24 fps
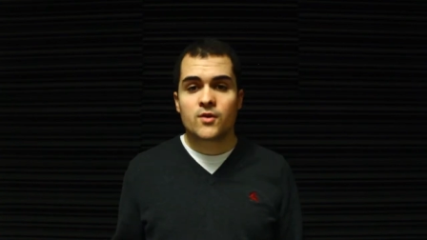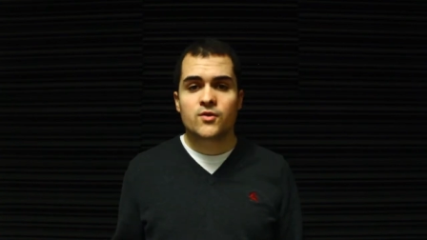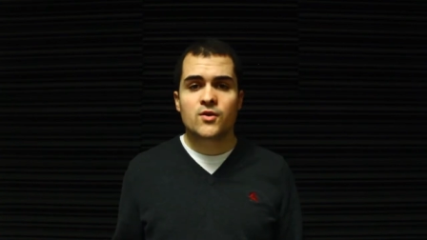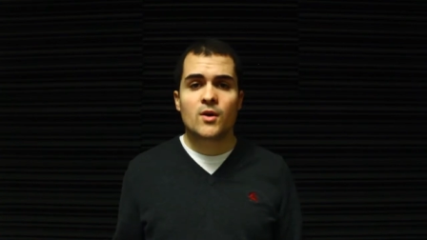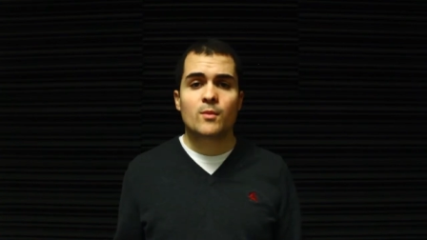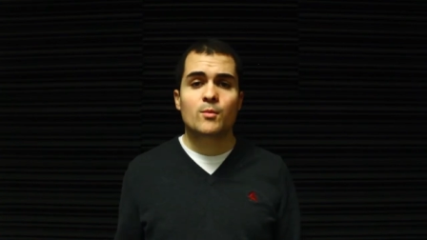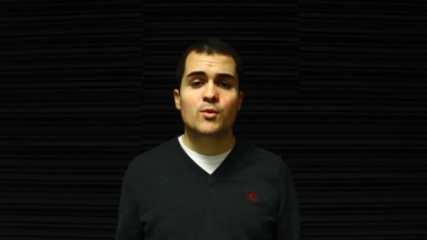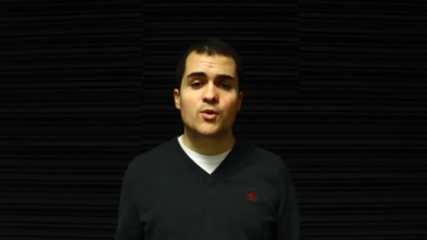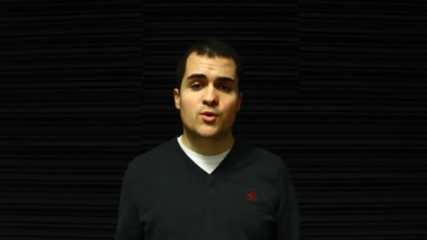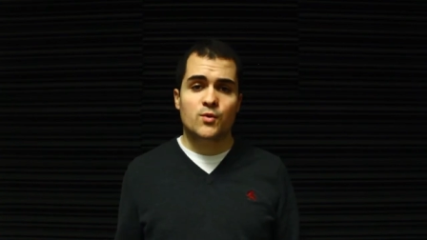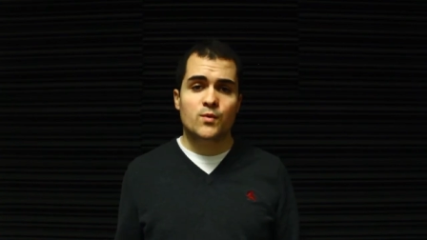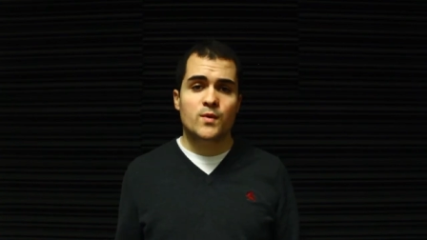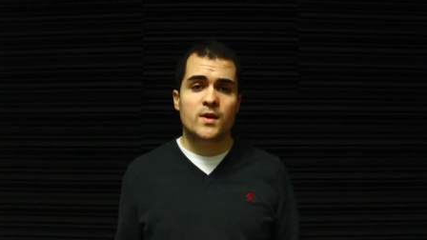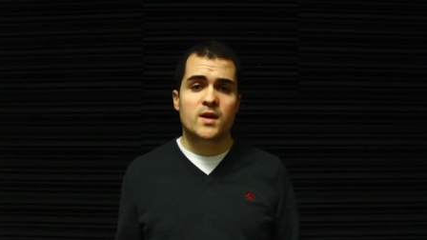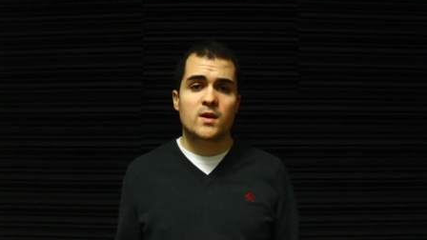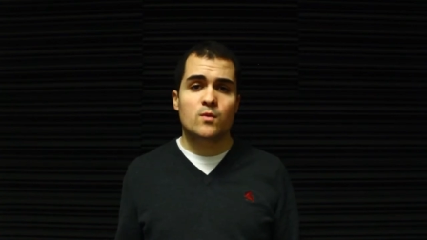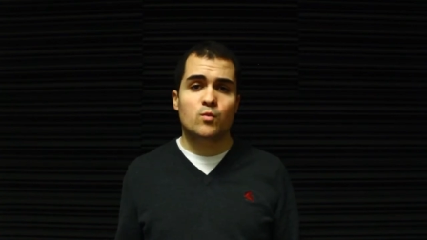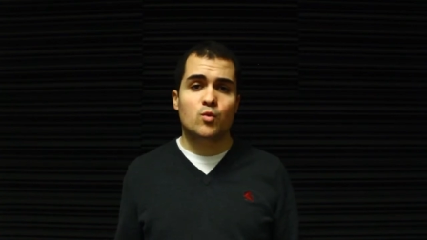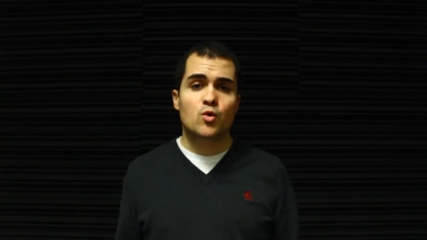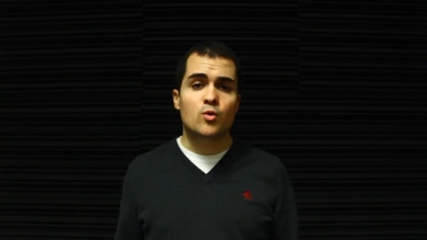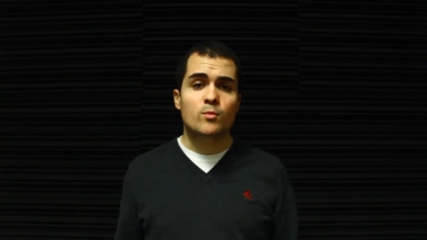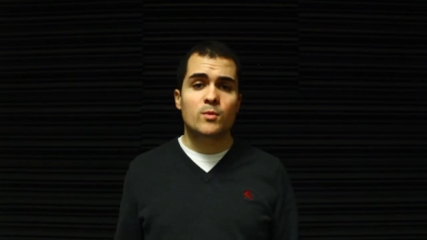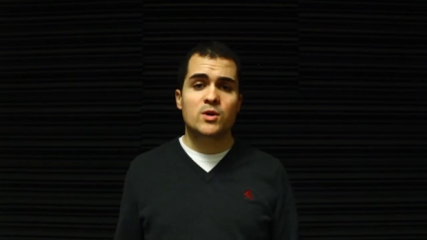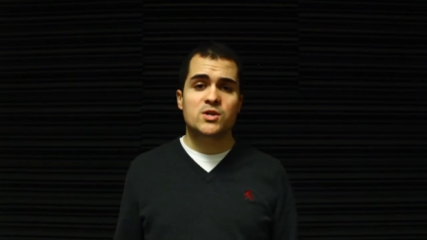Number three,
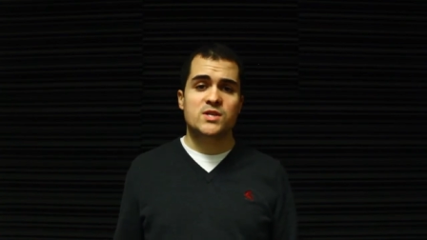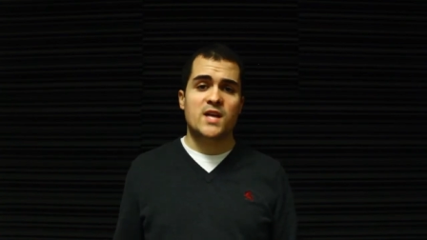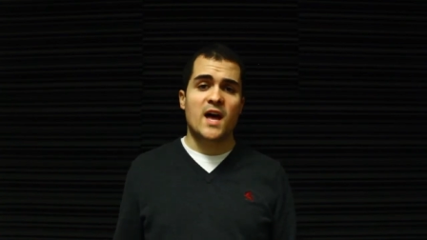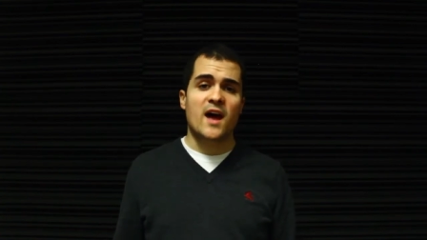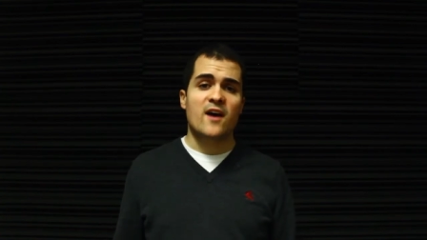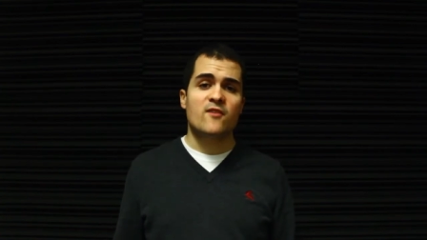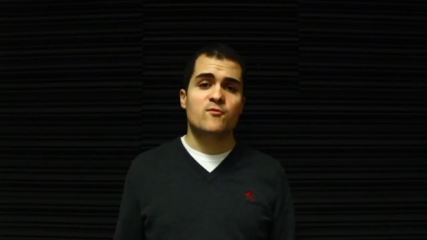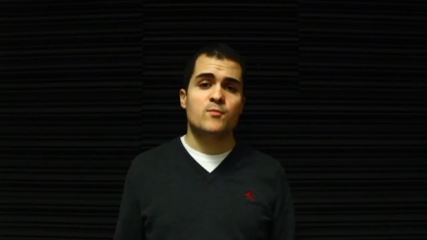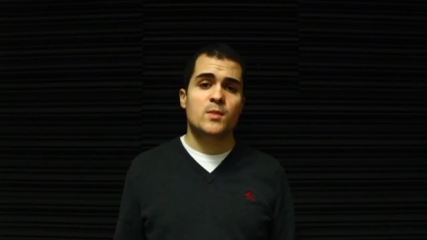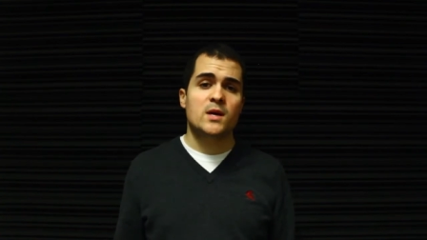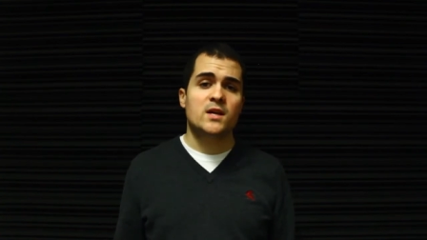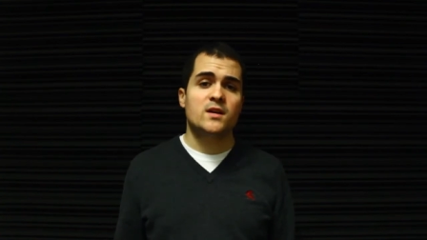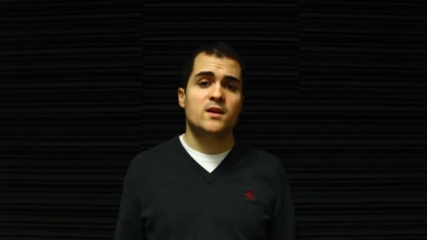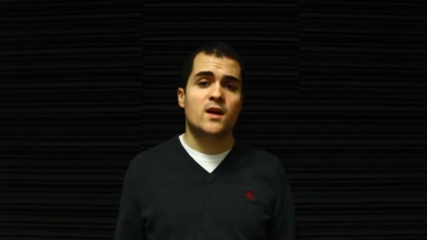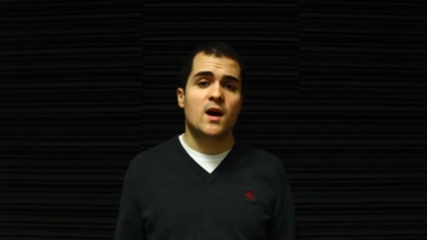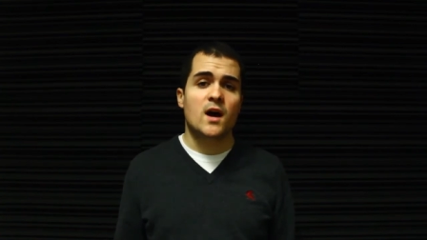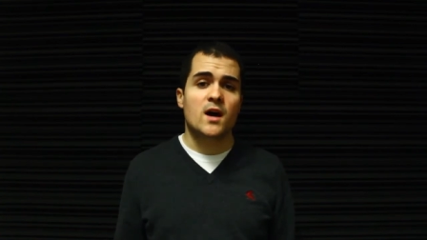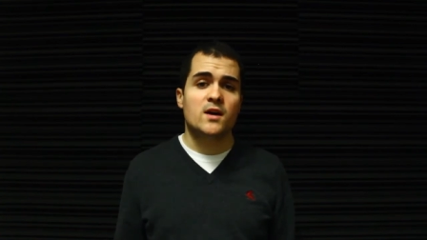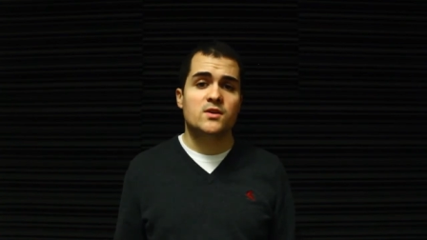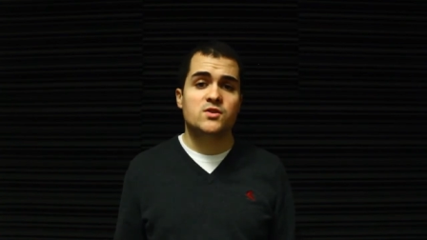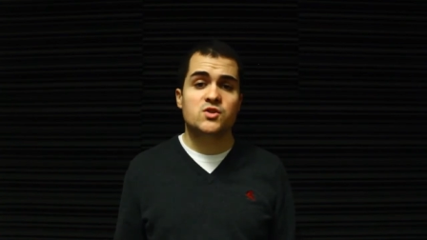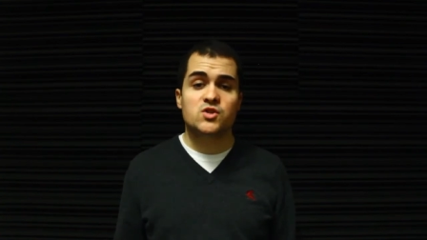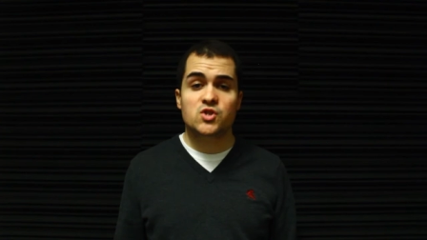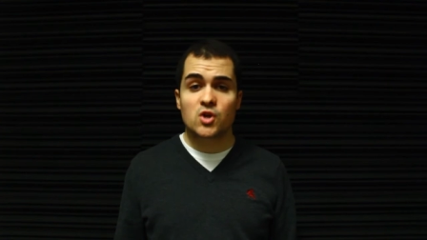rumors have been
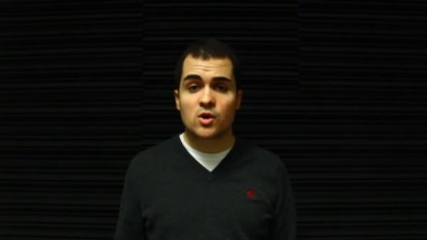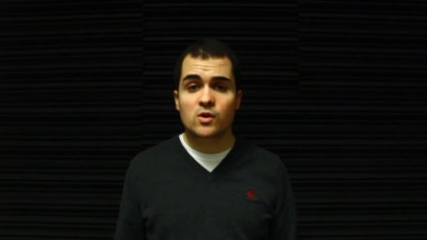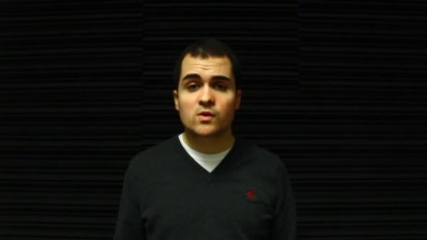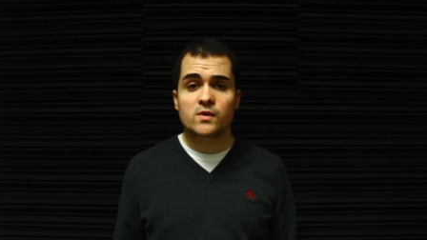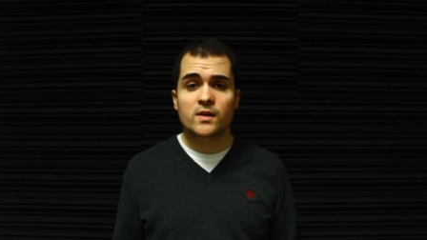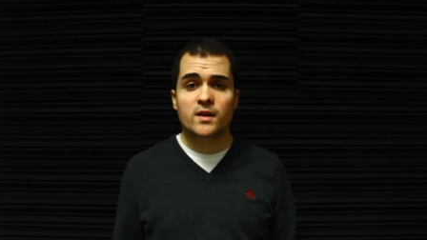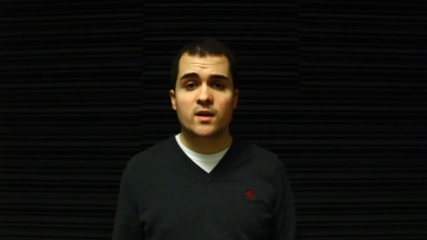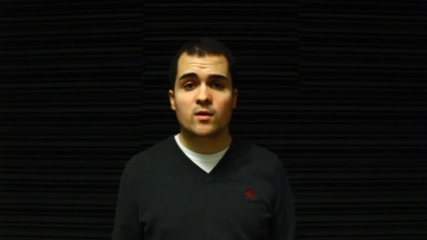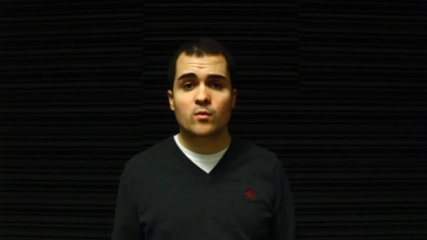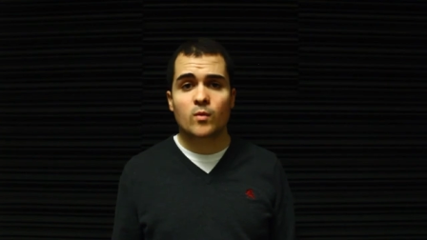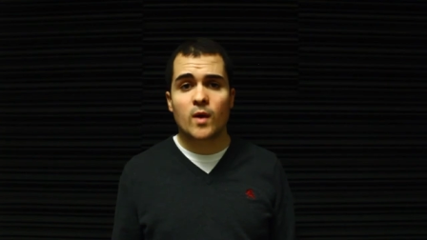circling